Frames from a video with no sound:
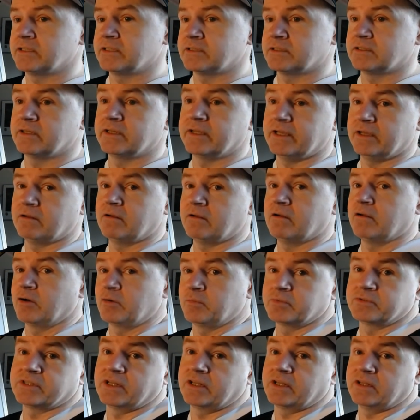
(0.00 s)
is going to get one
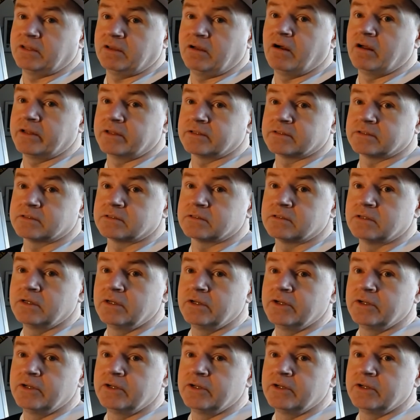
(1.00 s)
hundred percent of the audience.